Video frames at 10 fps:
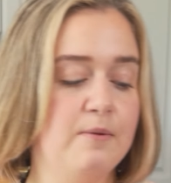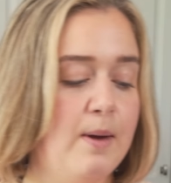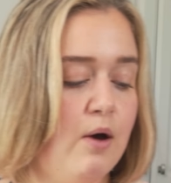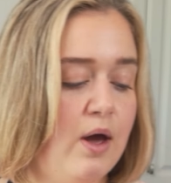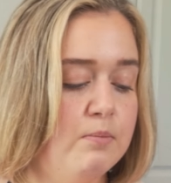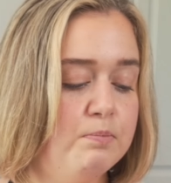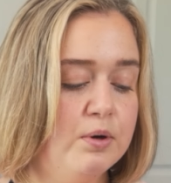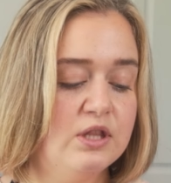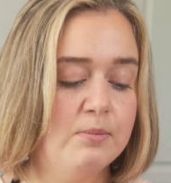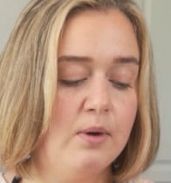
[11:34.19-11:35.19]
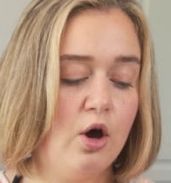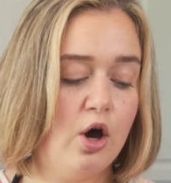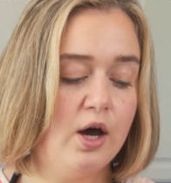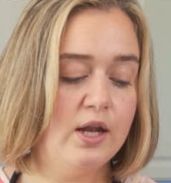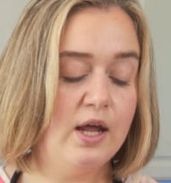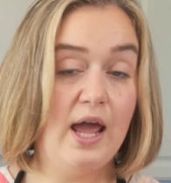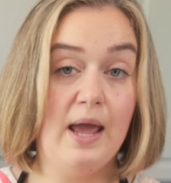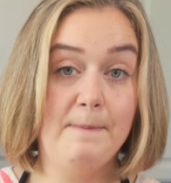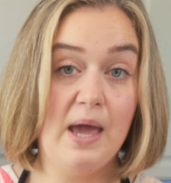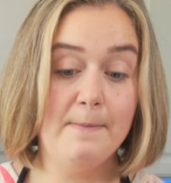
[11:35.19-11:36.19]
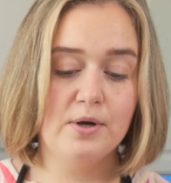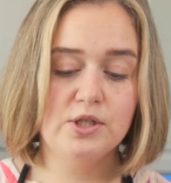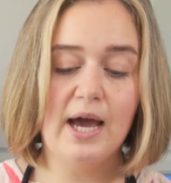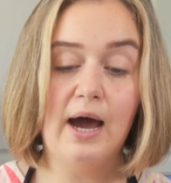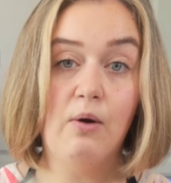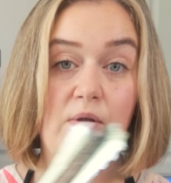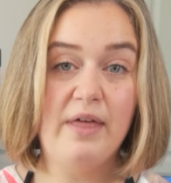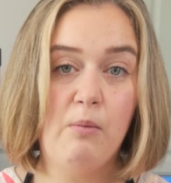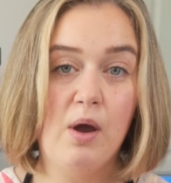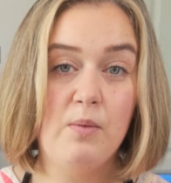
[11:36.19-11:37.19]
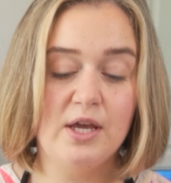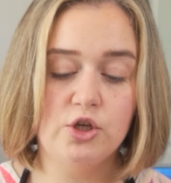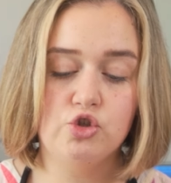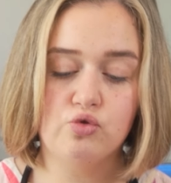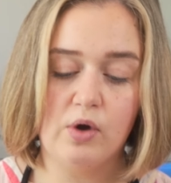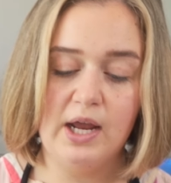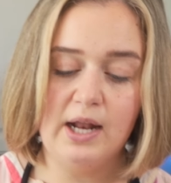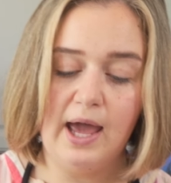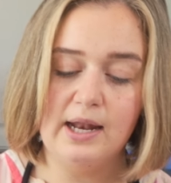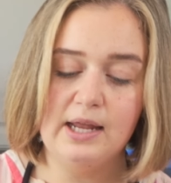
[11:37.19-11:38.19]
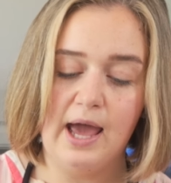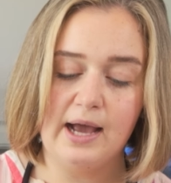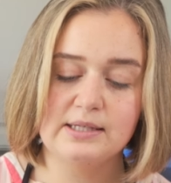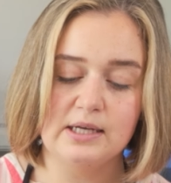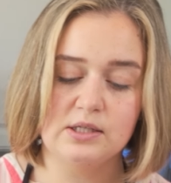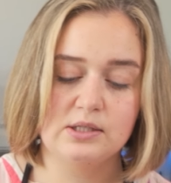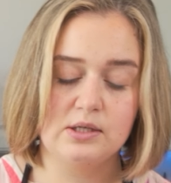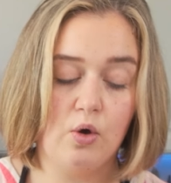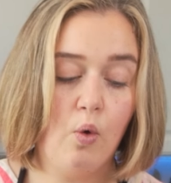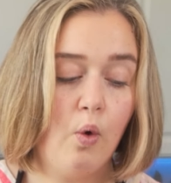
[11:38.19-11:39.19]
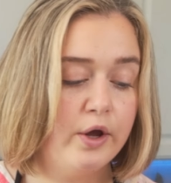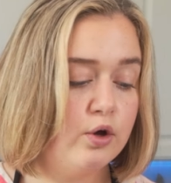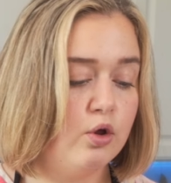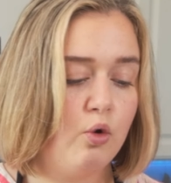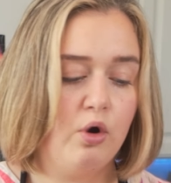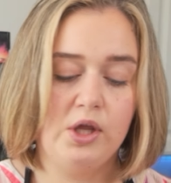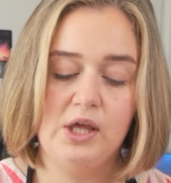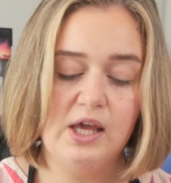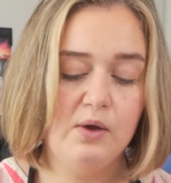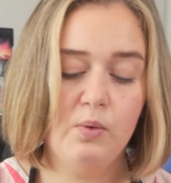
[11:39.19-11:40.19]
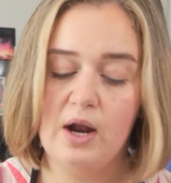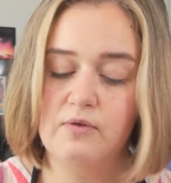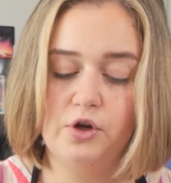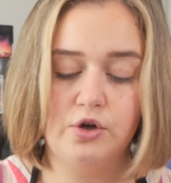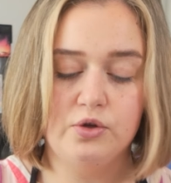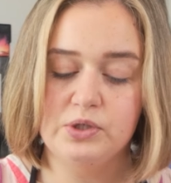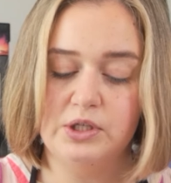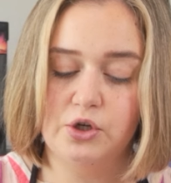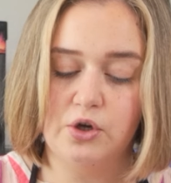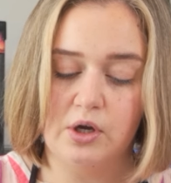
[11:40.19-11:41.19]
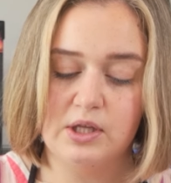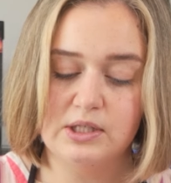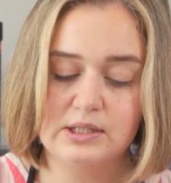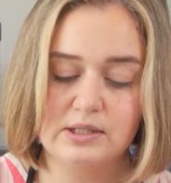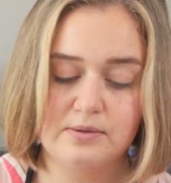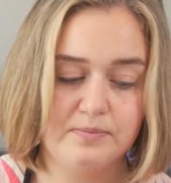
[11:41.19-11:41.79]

them out and put them on a paper towel. That way we can drain any excess oil or ghee, whatever you're using to cook this.